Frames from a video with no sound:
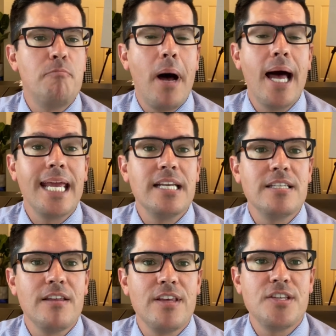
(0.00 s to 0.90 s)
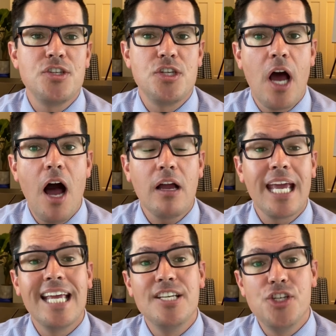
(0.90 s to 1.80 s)
bought into this stock
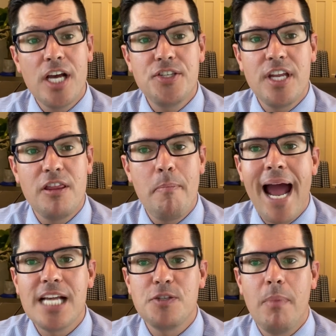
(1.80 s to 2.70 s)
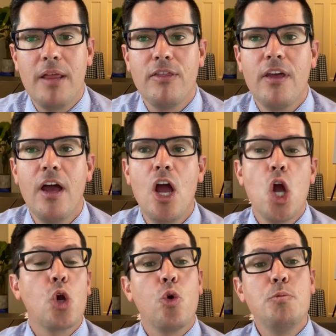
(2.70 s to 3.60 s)
just in the past month.
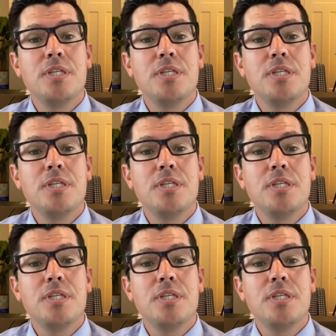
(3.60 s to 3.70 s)
Groups